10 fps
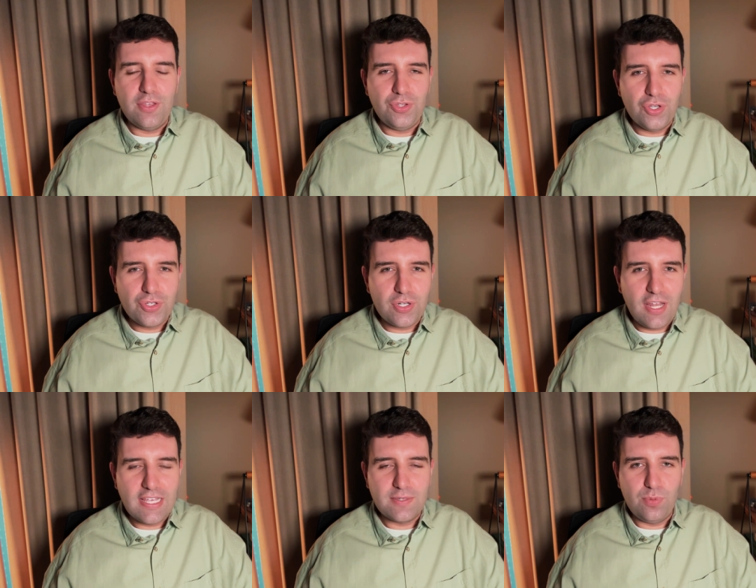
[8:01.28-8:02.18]
the
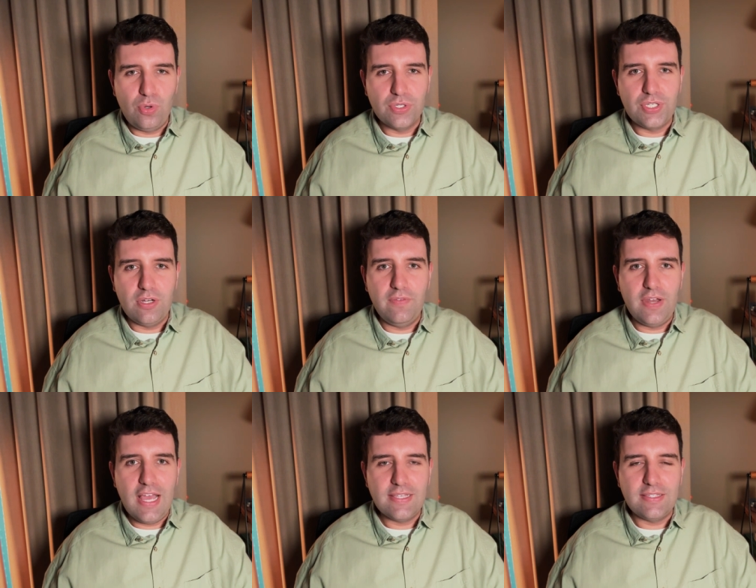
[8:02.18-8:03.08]
neutralized portion of
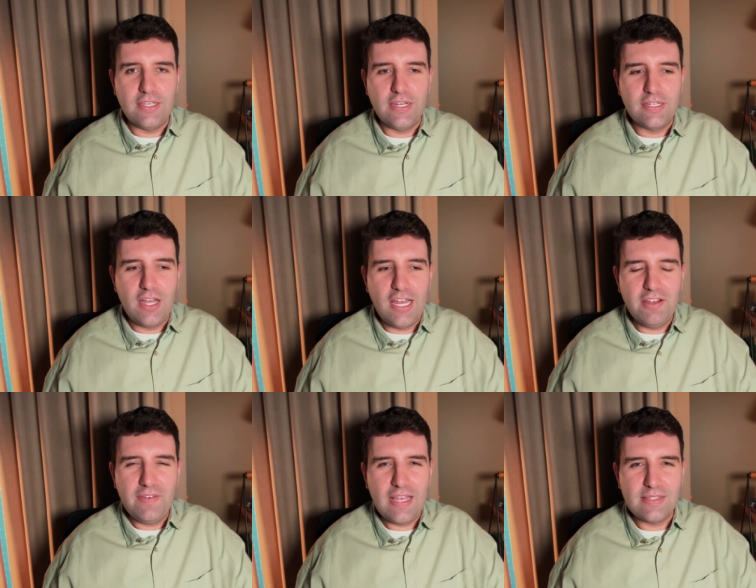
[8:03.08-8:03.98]
an acid kind
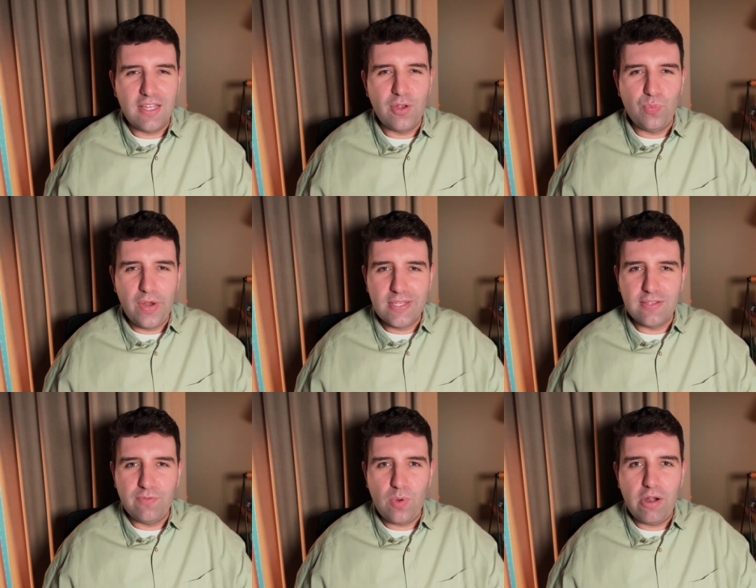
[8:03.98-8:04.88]
of has like a
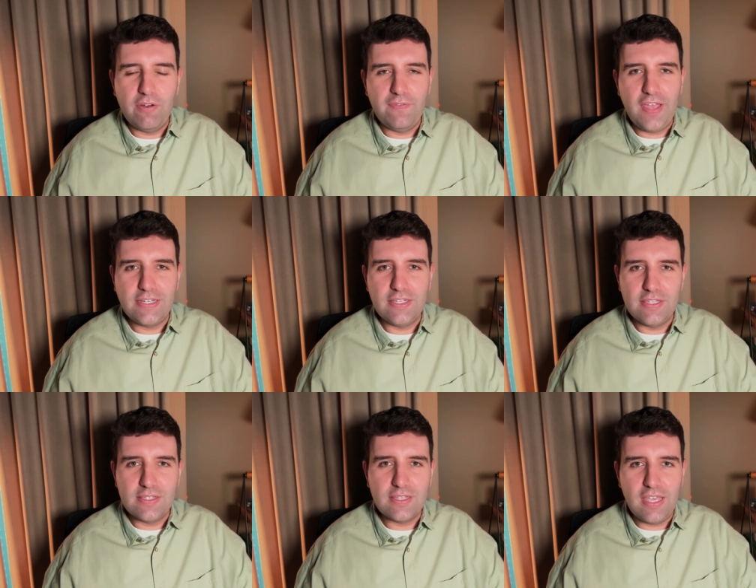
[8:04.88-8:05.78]
reservoir effect in
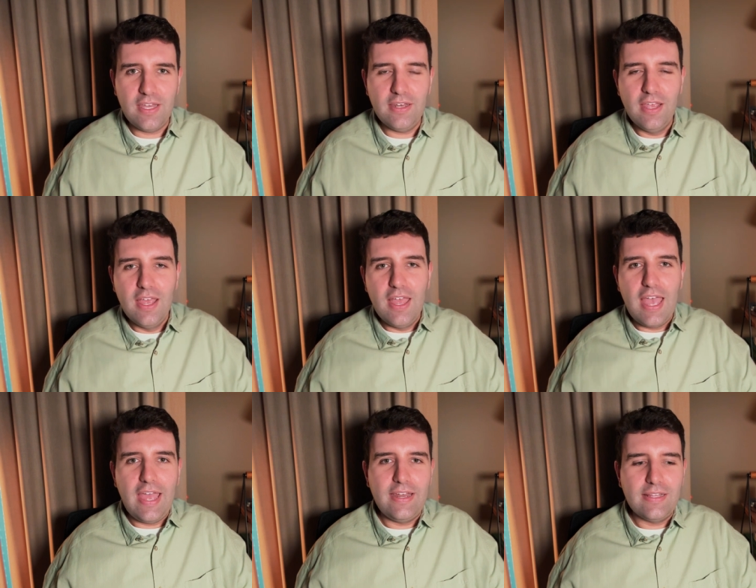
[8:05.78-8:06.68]
the skin
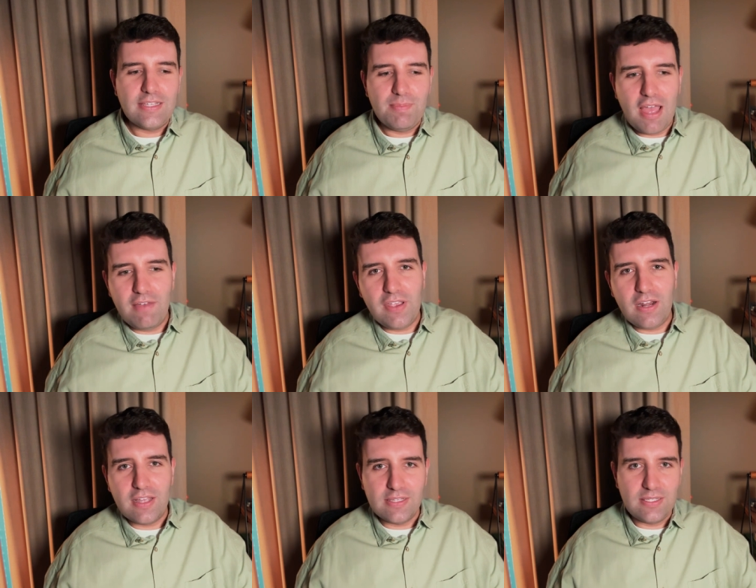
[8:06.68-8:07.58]
and ends up having
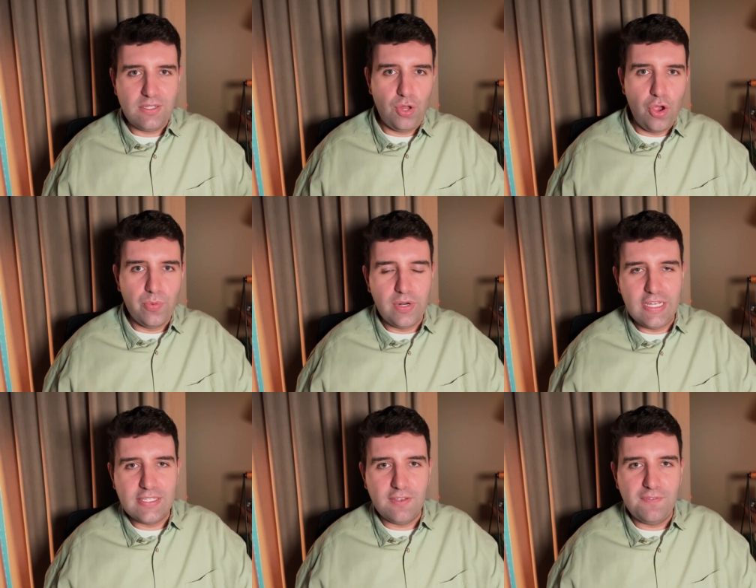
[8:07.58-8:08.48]
like a slow
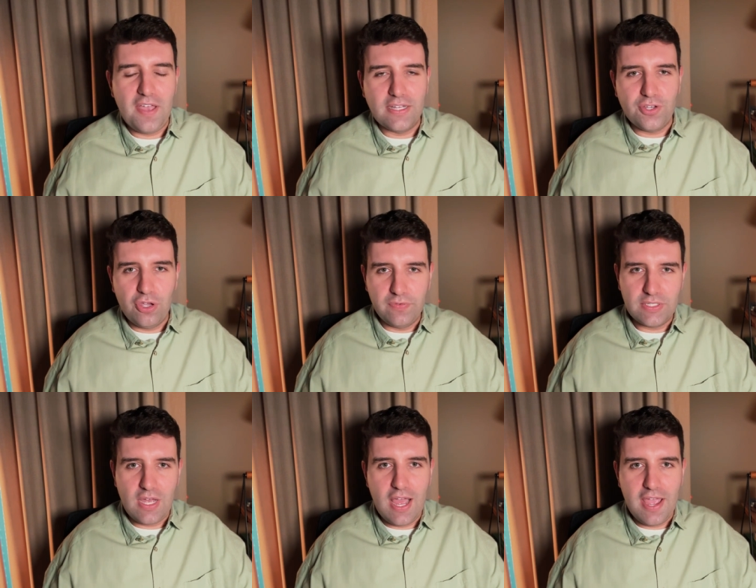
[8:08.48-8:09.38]
release effect over
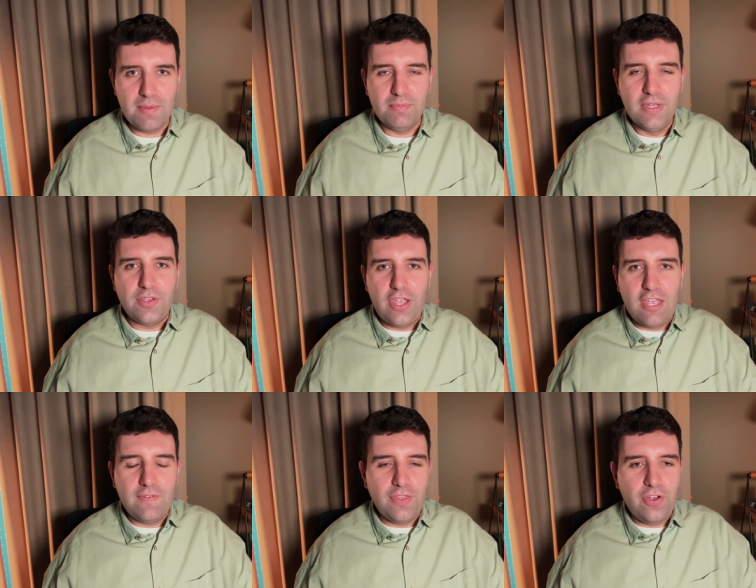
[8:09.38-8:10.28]
time. So
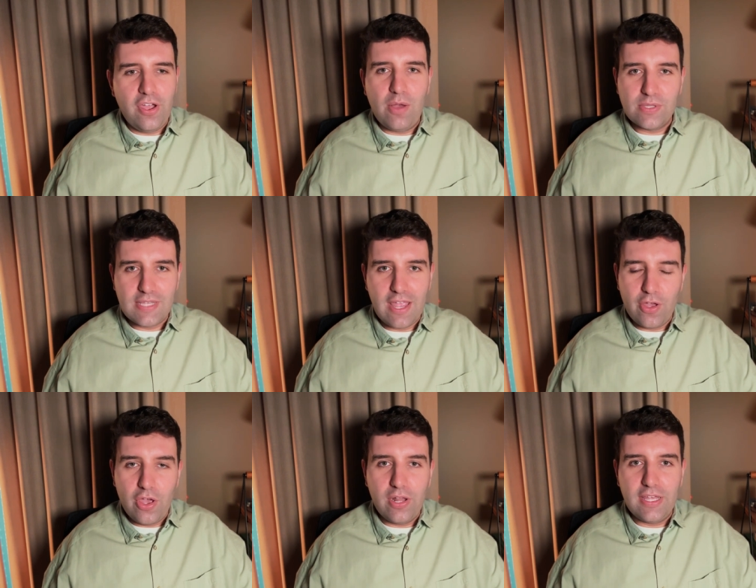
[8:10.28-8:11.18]
even though I was saying
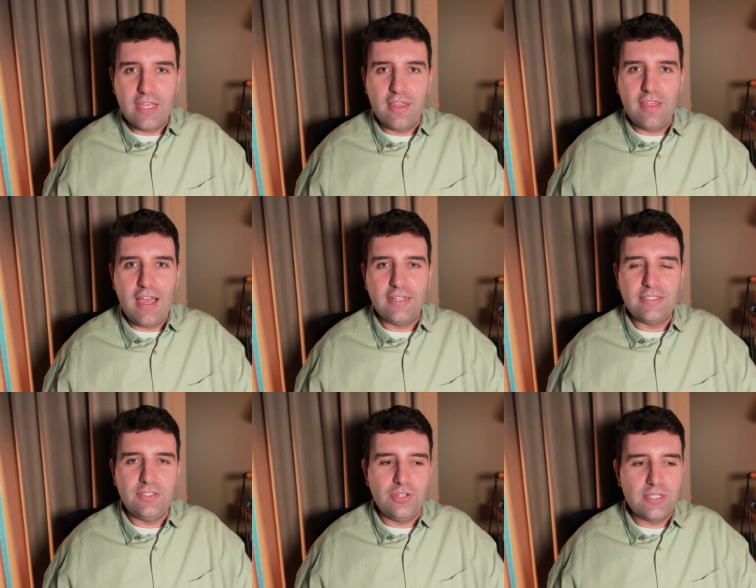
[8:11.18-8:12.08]
earlier
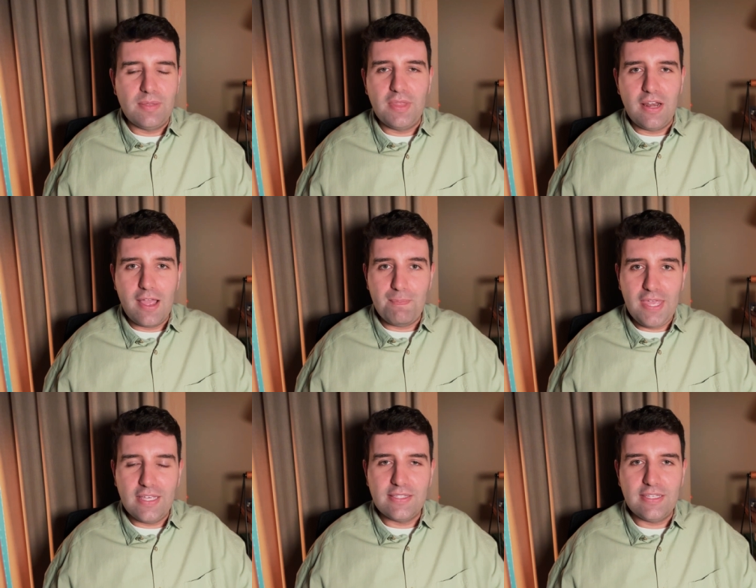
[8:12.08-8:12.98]
that, you know, something like
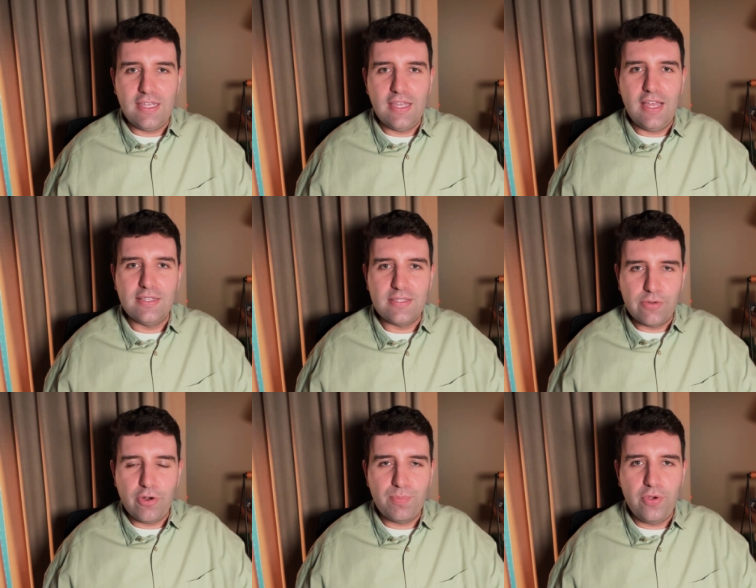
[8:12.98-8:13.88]
Pixi has
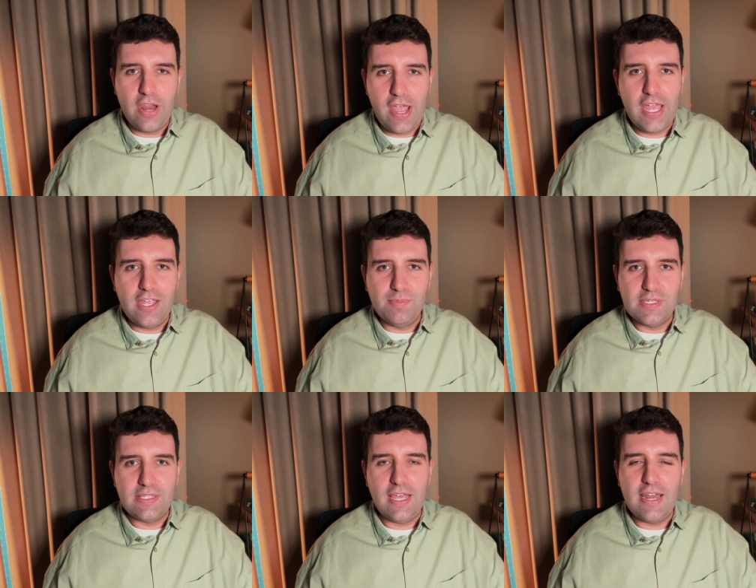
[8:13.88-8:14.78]

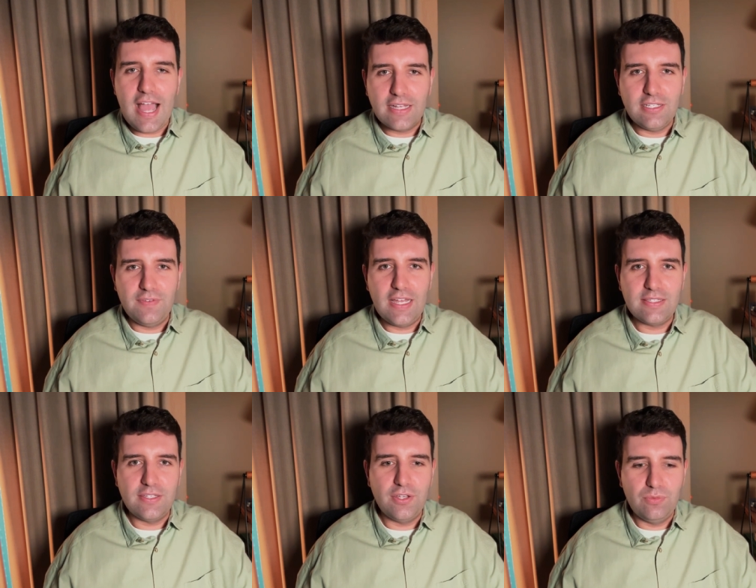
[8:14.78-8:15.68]
0.88% active
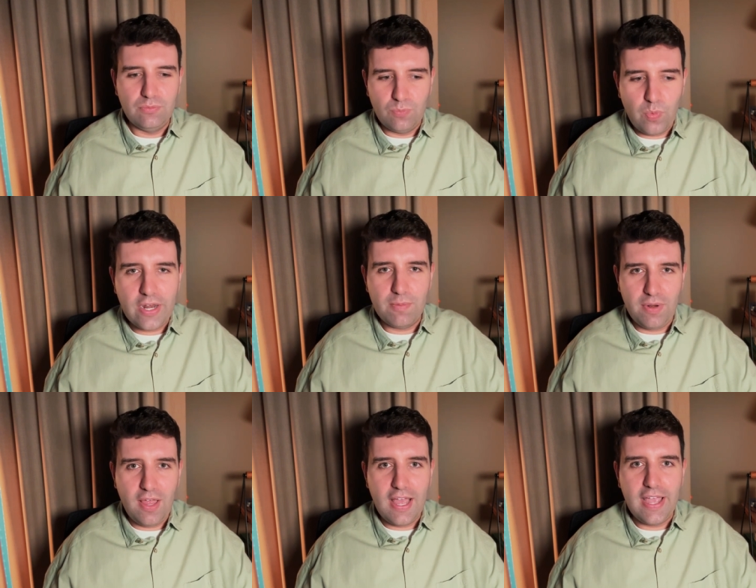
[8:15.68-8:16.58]
acid when
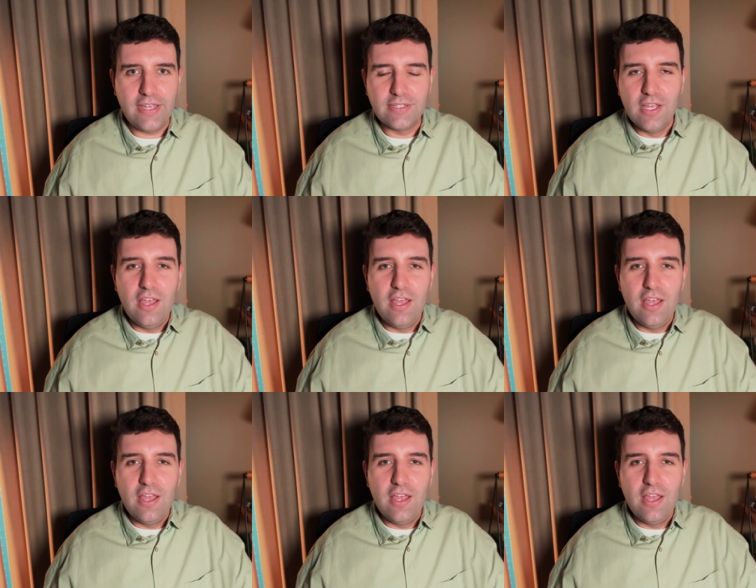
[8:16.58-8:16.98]
applied,